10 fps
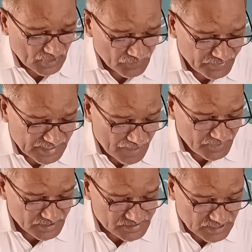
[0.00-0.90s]

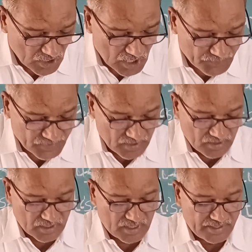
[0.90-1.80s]
vitamins of
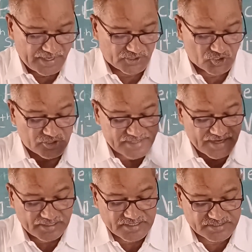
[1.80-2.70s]

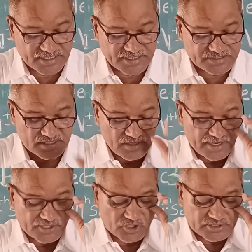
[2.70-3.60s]
heterocyclic
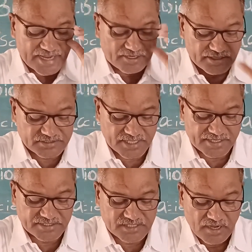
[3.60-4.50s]

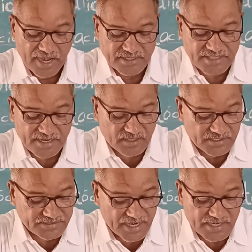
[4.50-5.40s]
series, and they
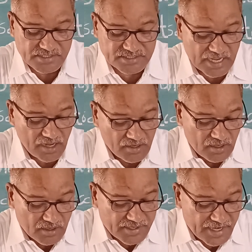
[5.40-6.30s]
contains
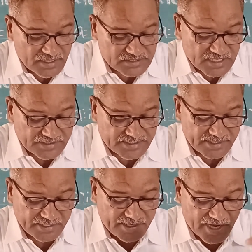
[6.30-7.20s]
rings
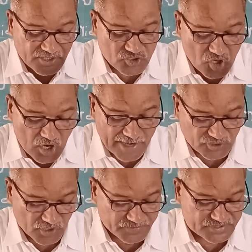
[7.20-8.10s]
containing
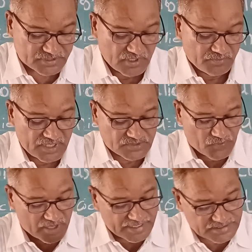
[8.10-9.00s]
heteroatoms. Means
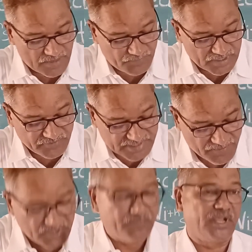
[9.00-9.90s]
for example
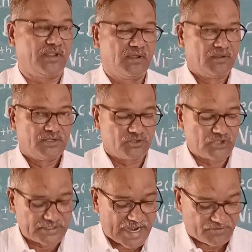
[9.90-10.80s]
vitamin B You
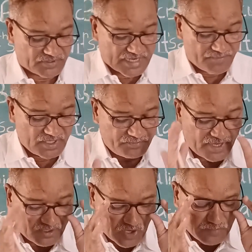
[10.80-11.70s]
know that vitamin
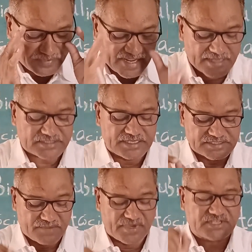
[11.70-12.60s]
B complex
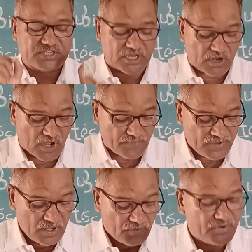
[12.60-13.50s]
is a mixture
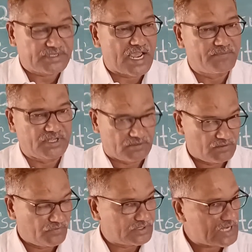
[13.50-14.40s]
of
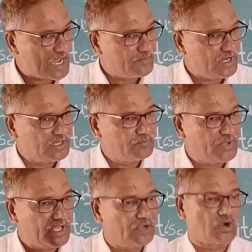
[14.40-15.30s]
vitamin
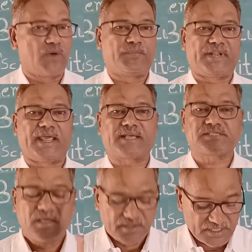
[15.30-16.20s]
B
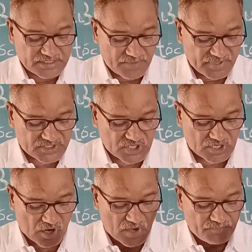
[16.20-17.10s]
complex is a mixture
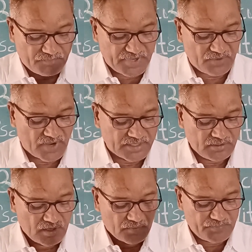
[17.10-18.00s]
of
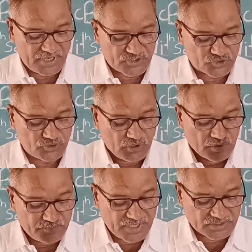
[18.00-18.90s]
B1,
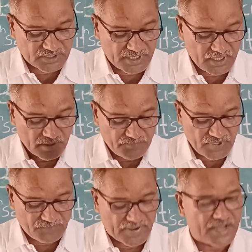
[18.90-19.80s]
B2, B3,
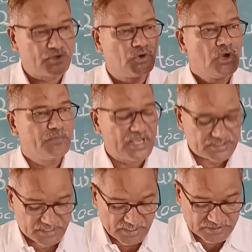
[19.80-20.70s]
B5,
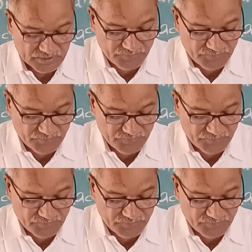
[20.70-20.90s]
B6,